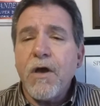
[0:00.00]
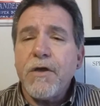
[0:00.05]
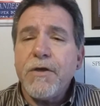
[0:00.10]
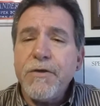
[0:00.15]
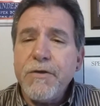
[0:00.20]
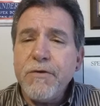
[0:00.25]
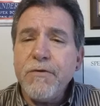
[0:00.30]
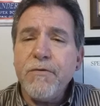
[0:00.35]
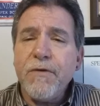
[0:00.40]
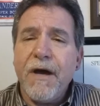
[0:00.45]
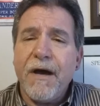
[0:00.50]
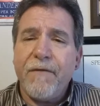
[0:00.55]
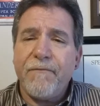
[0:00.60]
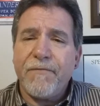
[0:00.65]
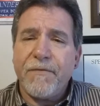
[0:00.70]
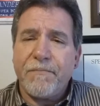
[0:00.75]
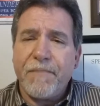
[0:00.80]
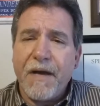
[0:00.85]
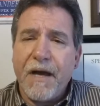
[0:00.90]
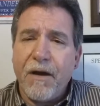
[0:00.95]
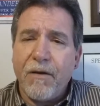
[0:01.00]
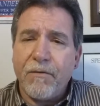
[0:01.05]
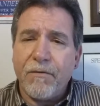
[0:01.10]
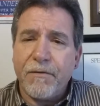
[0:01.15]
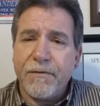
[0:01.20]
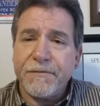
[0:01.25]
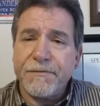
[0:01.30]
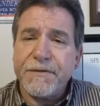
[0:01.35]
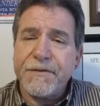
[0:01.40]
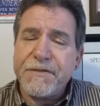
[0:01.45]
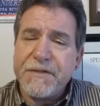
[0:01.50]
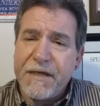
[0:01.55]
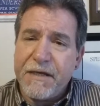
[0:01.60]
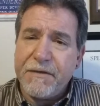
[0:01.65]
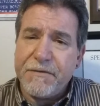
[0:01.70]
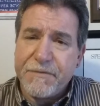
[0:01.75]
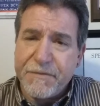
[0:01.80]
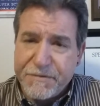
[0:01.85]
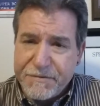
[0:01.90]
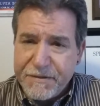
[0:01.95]
You have the power to
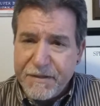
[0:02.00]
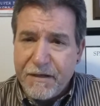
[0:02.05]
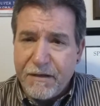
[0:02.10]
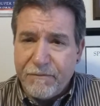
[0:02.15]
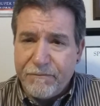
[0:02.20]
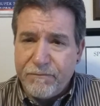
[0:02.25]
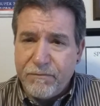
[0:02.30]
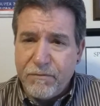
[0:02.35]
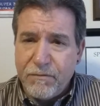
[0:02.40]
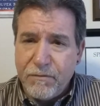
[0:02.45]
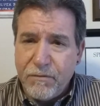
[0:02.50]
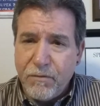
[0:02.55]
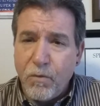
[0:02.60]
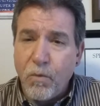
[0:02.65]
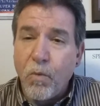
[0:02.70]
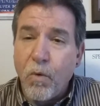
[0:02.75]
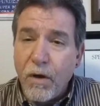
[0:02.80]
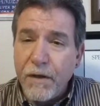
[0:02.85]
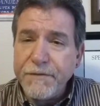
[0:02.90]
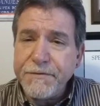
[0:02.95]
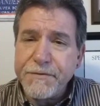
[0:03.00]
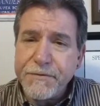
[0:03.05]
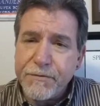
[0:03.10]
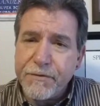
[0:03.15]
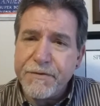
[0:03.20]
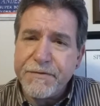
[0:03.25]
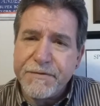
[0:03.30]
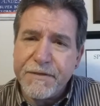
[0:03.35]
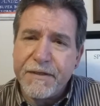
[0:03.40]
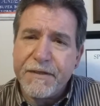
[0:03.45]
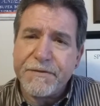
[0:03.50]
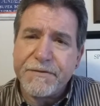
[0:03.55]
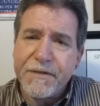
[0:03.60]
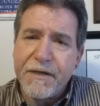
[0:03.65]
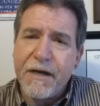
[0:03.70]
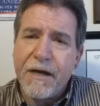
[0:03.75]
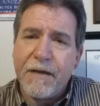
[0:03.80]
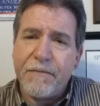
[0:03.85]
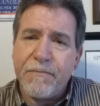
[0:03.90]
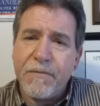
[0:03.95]
change yourself, one choice at a
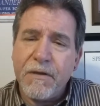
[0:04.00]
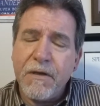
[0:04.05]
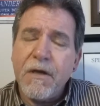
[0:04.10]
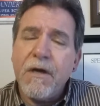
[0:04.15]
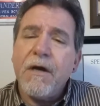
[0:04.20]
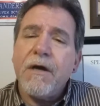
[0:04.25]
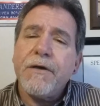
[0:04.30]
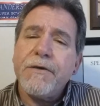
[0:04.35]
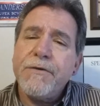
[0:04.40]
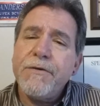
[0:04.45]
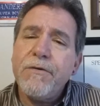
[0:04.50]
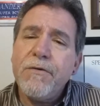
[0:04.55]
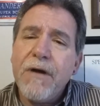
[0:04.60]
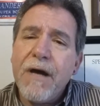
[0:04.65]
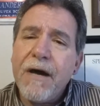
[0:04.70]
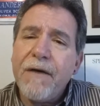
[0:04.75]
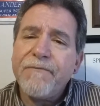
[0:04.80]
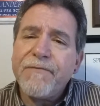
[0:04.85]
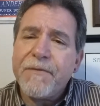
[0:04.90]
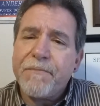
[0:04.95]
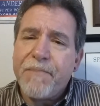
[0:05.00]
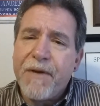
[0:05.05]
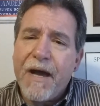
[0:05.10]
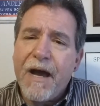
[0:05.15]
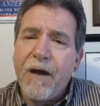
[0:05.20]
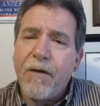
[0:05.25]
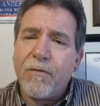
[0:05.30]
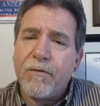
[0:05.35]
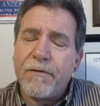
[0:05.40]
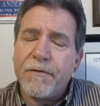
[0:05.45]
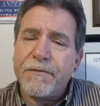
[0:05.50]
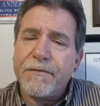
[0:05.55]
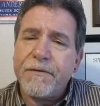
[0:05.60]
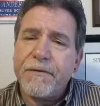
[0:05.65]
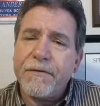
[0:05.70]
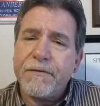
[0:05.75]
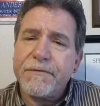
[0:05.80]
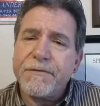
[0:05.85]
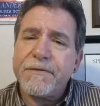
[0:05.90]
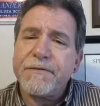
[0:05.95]
time. You have the power
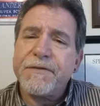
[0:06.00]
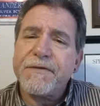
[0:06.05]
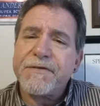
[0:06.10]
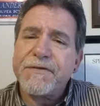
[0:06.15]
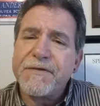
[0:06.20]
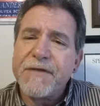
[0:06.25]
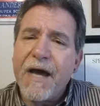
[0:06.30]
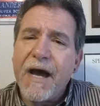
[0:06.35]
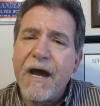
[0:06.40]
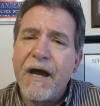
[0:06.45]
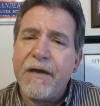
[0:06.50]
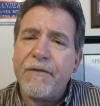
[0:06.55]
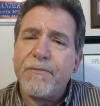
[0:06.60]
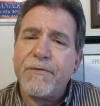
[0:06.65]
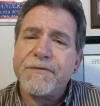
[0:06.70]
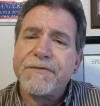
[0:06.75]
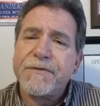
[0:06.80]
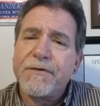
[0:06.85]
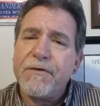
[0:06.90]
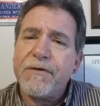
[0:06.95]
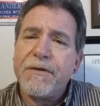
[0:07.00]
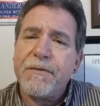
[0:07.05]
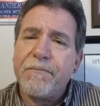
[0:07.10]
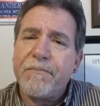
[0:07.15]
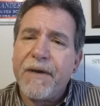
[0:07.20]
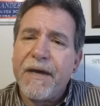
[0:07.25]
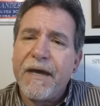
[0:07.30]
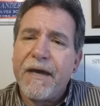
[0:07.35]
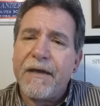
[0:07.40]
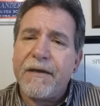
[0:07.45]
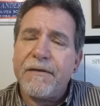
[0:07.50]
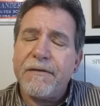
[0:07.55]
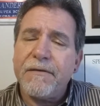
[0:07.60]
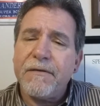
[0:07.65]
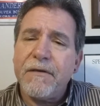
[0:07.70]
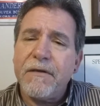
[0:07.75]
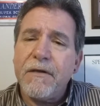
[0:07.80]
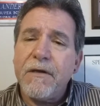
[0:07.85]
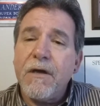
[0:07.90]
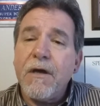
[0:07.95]
to decide what's good and bad.
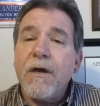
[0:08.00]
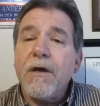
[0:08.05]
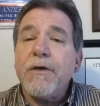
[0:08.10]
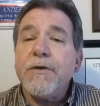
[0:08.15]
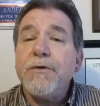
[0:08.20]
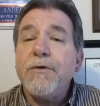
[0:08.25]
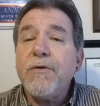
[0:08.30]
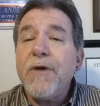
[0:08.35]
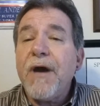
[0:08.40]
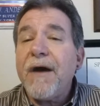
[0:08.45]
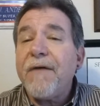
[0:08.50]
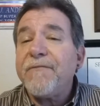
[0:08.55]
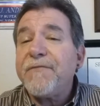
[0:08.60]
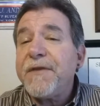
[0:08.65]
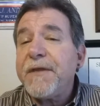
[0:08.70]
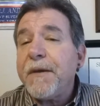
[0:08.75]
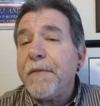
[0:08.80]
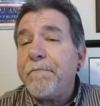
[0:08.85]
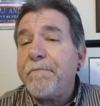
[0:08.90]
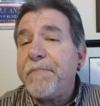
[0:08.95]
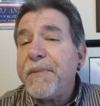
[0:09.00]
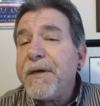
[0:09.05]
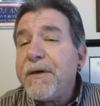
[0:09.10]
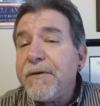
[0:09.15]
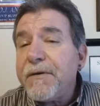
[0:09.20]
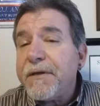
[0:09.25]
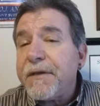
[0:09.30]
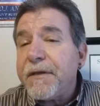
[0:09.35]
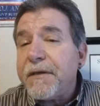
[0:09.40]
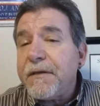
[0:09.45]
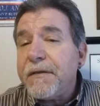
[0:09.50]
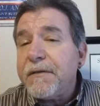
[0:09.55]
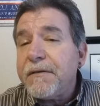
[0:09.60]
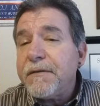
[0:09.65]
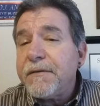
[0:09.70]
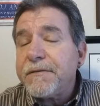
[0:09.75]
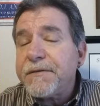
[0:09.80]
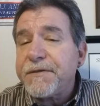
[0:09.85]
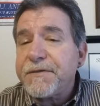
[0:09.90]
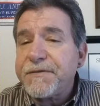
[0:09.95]
You have the ability
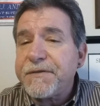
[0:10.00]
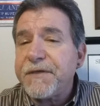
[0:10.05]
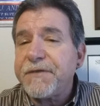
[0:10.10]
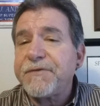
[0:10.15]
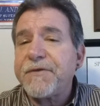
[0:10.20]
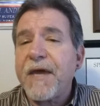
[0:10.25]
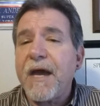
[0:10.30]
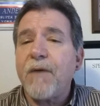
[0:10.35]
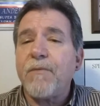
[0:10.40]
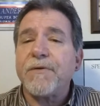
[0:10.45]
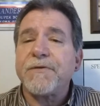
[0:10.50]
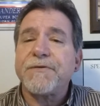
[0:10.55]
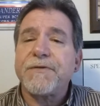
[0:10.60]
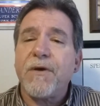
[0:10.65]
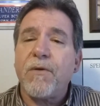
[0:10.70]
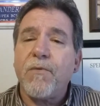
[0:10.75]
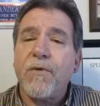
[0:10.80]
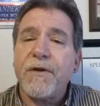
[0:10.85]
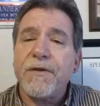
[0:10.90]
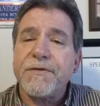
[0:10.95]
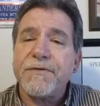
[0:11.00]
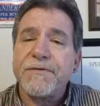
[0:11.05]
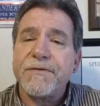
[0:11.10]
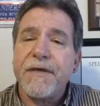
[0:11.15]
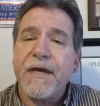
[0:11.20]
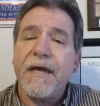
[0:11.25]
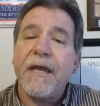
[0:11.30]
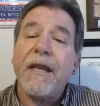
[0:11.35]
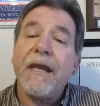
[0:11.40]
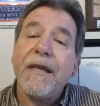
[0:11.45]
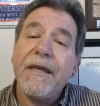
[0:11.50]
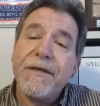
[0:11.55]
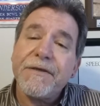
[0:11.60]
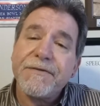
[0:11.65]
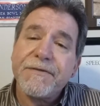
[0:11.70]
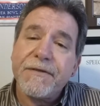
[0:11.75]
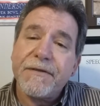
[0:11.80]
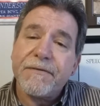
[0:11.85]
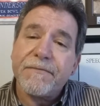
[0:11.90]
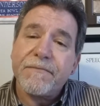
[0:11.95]
to sit down with someone and say,
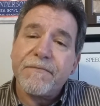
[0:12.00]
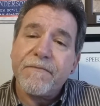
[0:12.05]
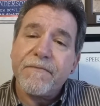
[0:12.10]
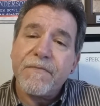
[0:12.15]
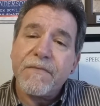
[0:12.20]
listen,